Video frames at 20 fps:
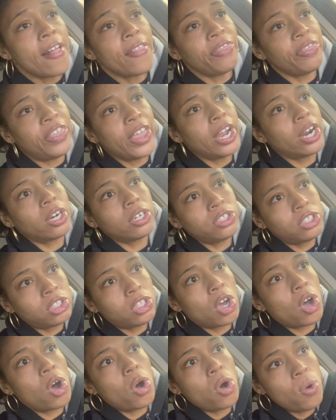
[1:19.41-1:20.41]
They're
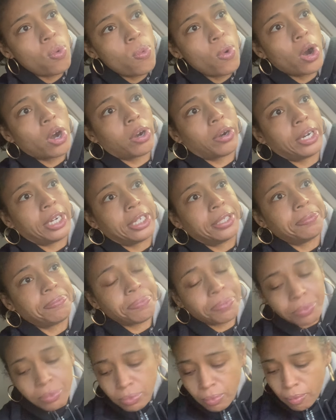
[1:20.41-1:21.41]
so worried
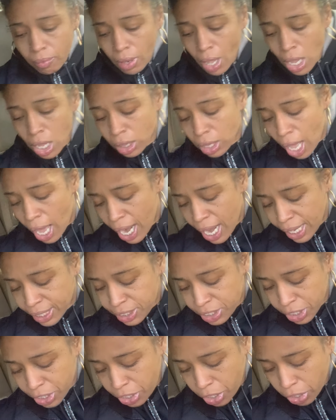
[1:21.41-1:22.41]
a lot of
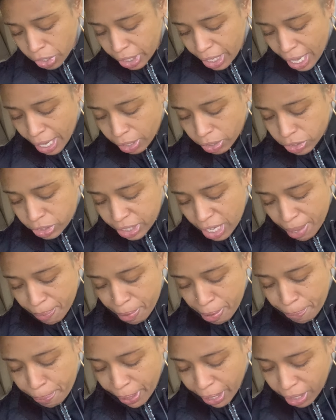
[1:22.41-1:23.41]
insecurity energy I've
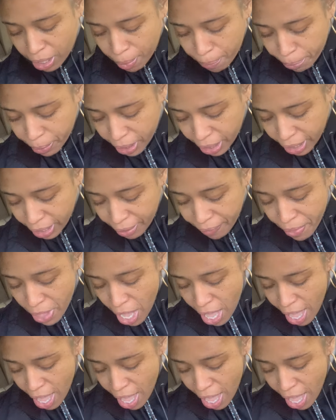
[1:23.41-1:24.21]
been picking up lately.